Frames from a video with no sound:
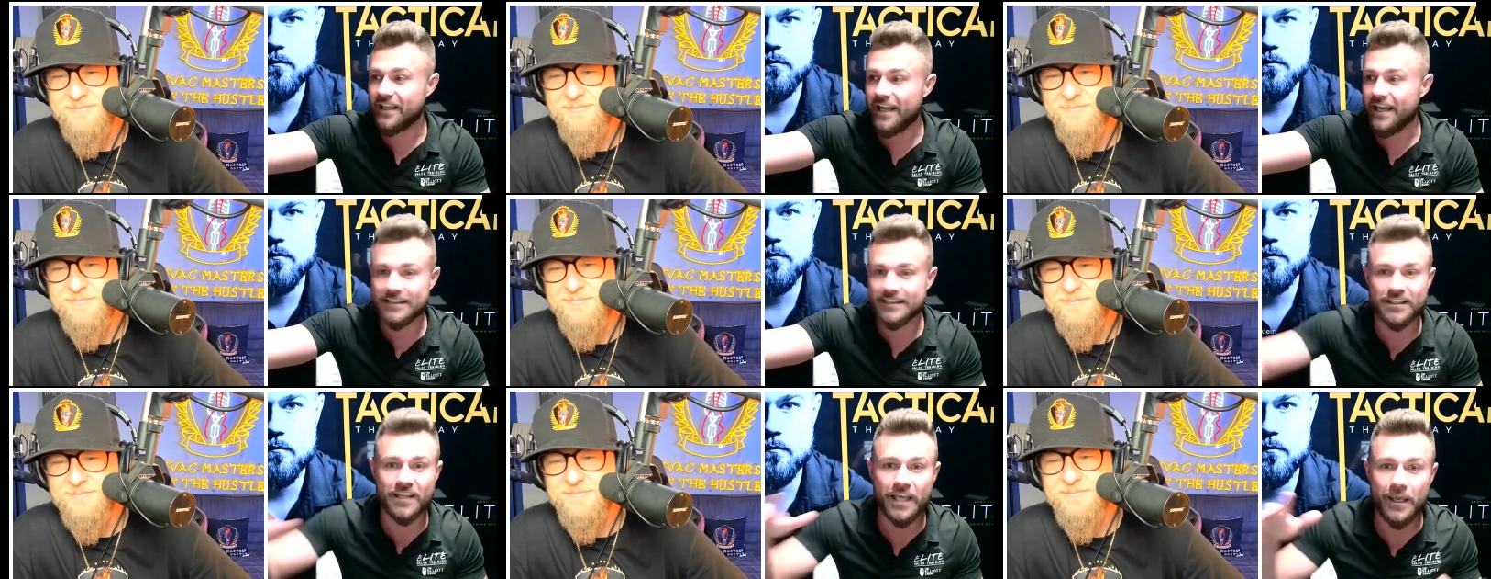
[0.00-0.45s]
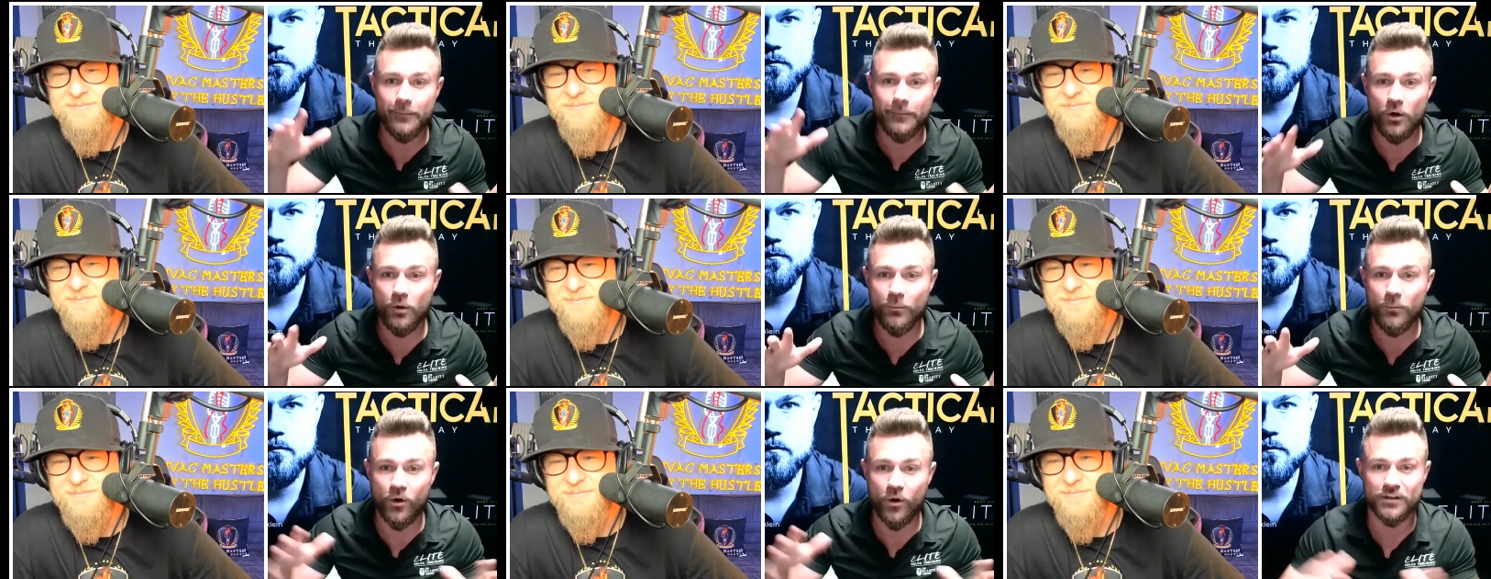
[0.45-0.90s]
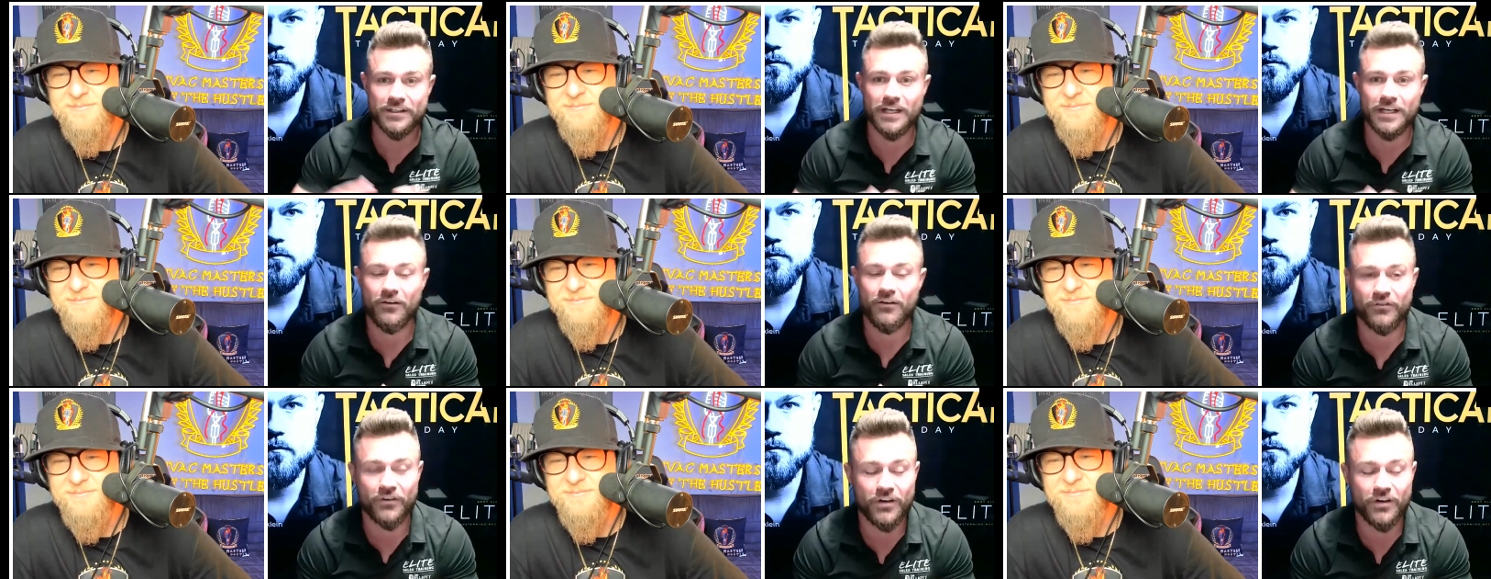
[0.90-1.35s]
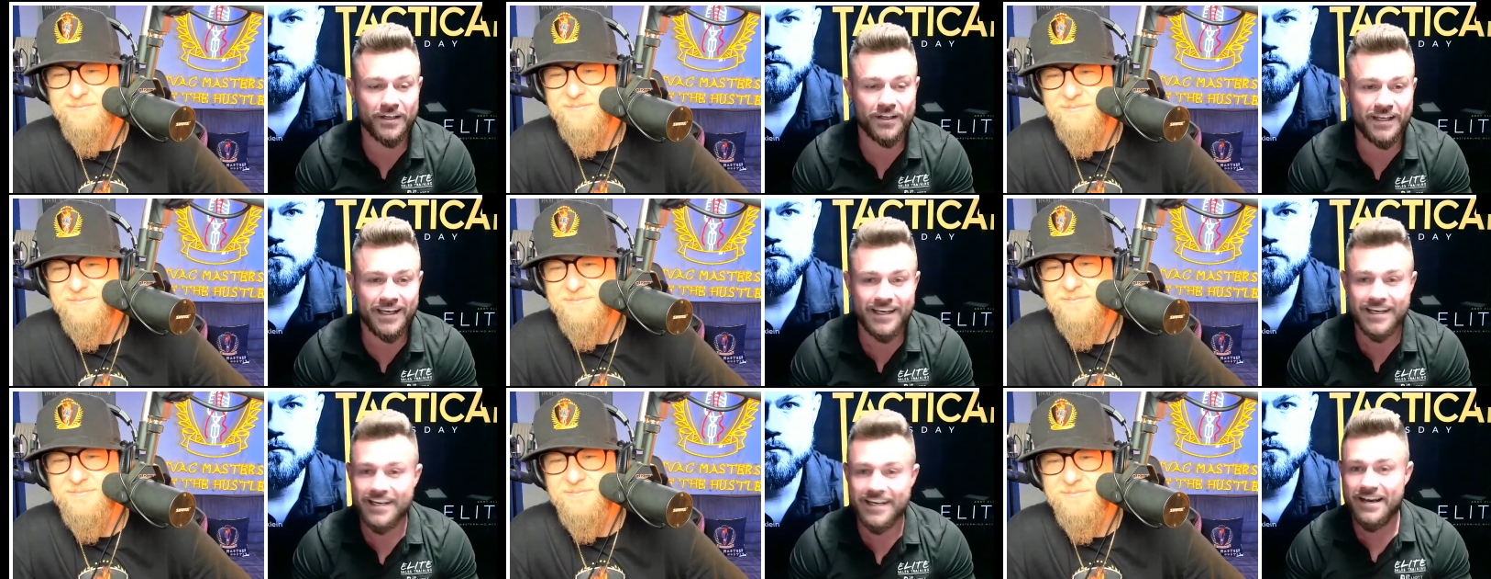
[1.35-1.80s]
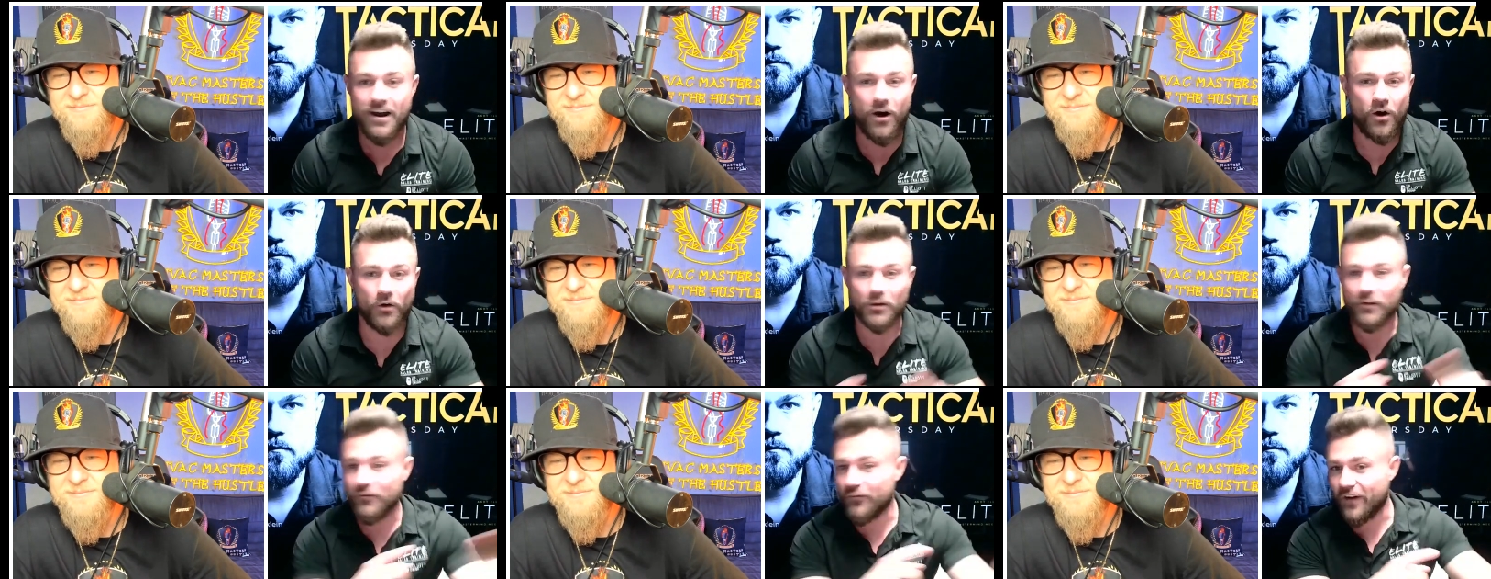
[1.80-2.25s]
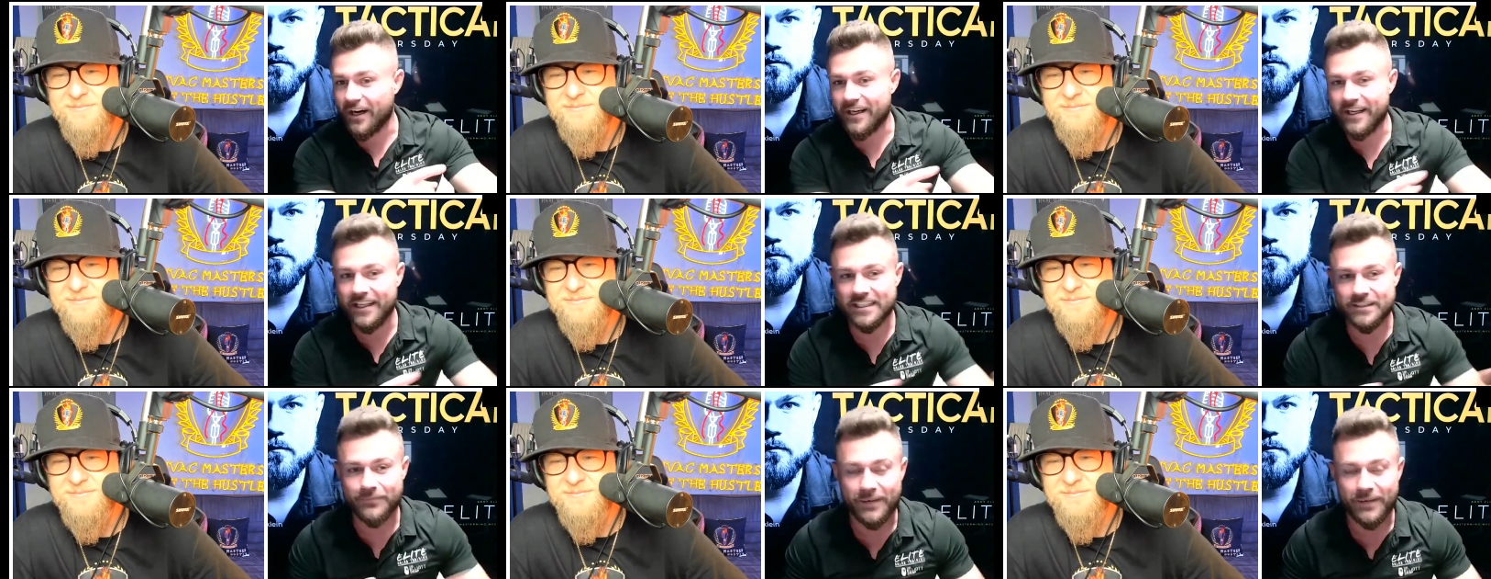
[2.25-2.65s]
Speaker 1: has a Lambo parked out front. All the finance